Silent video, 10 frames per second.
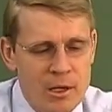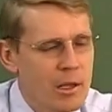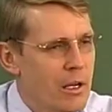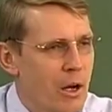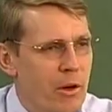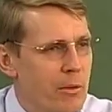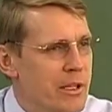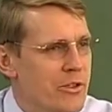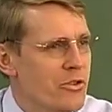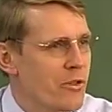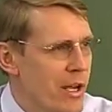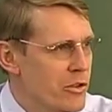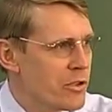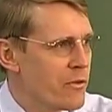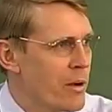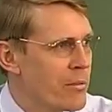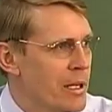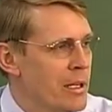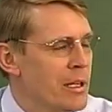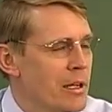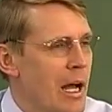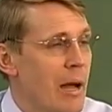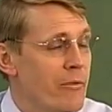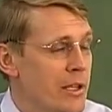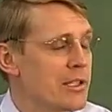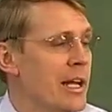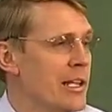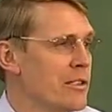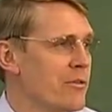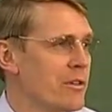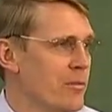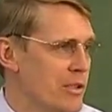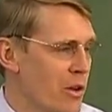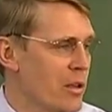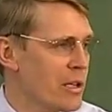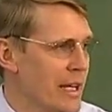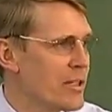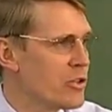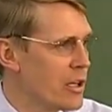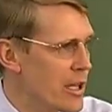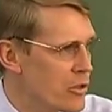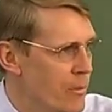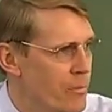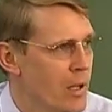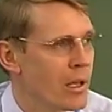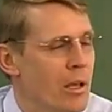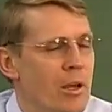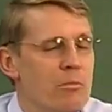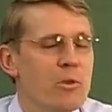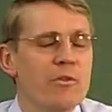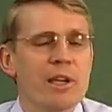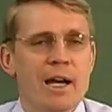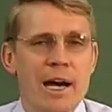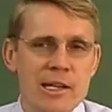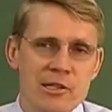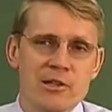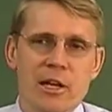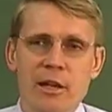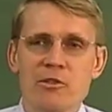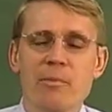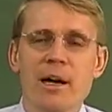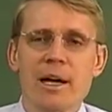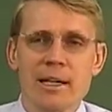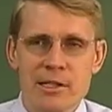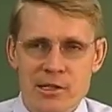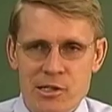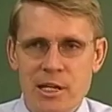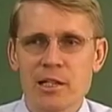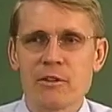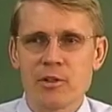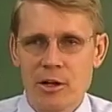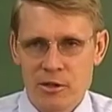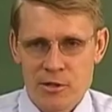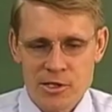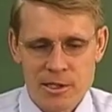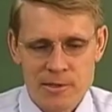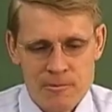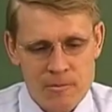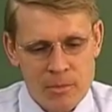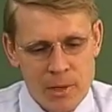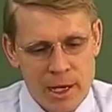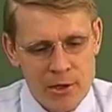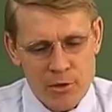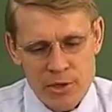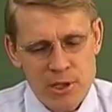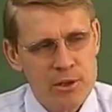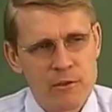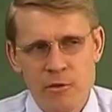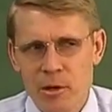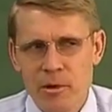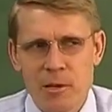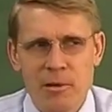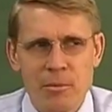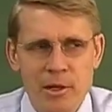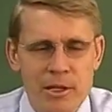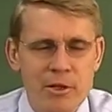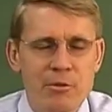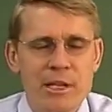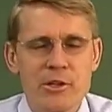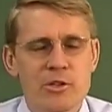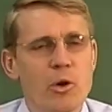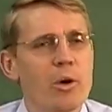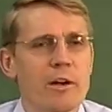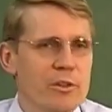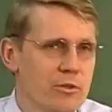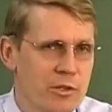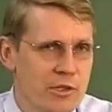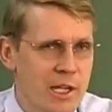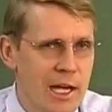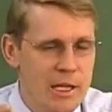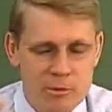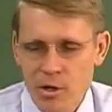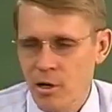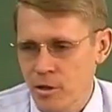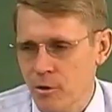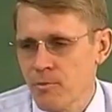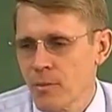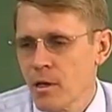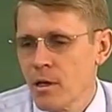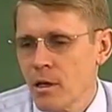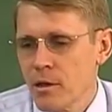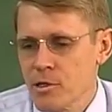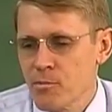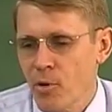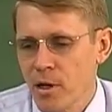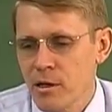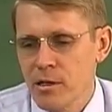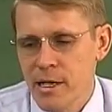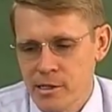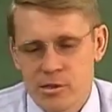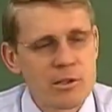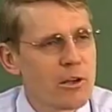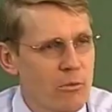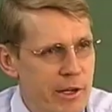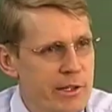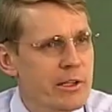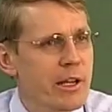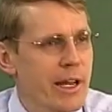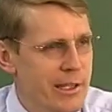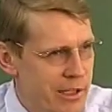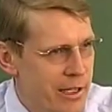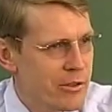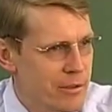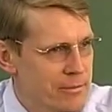Loaded with these scratches from obvious signs of what's called glaciation. Moving ice leaves behind distinctive characteristics. I don't think there are very many people on the creation or evolution side that would argue this point. Yes, there was an ice age.